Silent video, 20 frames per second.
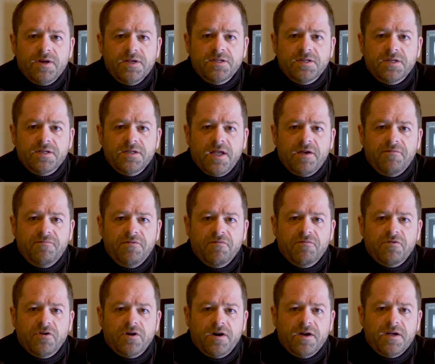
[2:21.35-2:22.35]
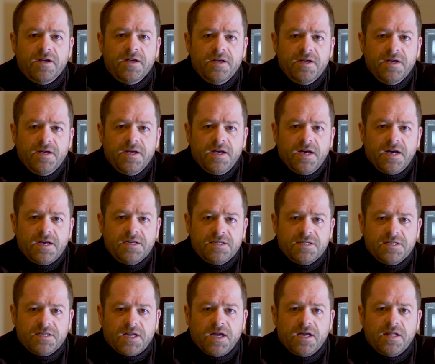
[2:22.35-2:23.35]
is, if you've got a
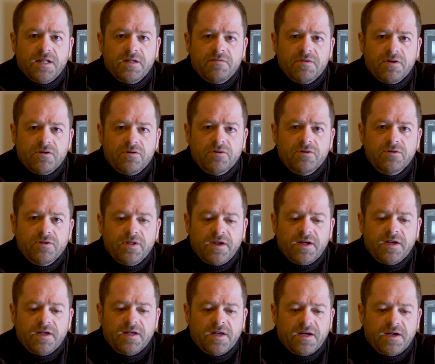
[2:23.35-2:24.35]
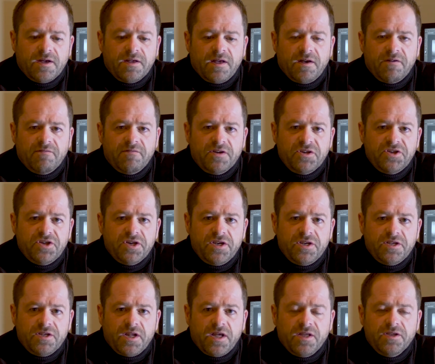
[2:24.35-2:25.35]
style of your own and a
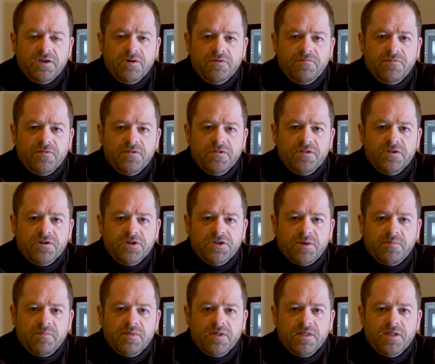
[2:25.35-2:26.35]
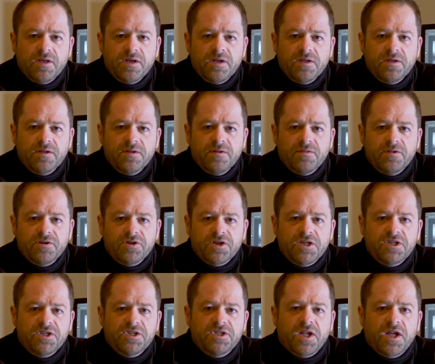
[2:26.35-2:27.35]
vision, and there's a
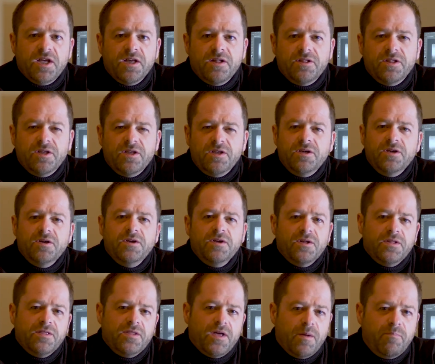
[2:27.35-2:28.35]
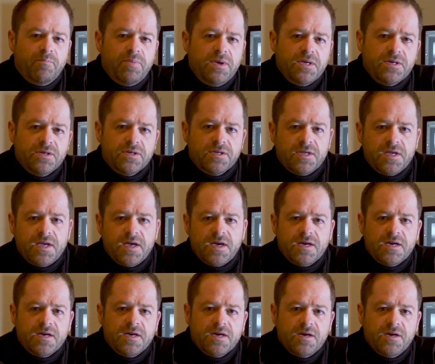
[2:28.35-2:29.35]
style that appeals to
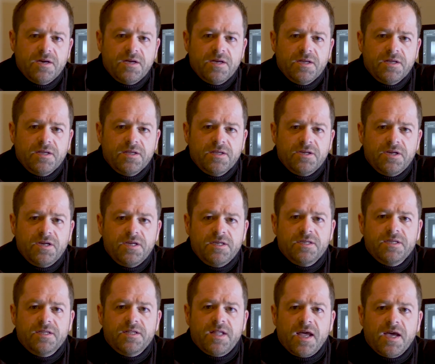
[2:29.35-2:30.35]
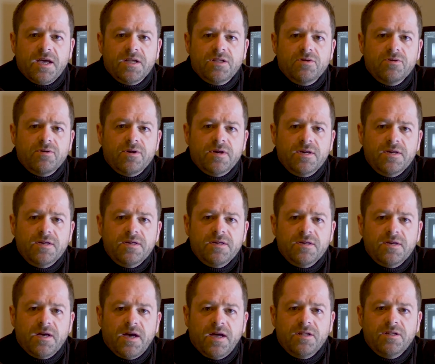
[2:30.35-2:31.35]
you, just stick to it
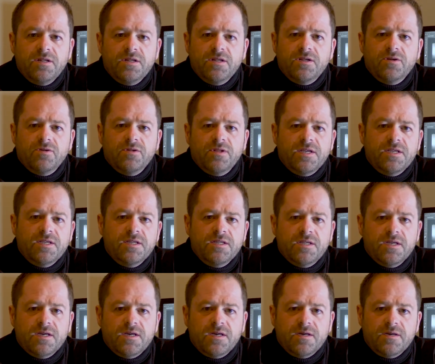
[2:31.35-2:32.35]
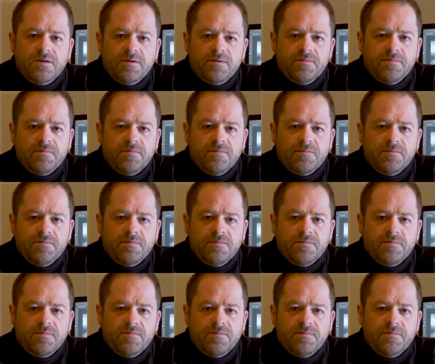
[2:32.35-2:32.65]
and don't listen to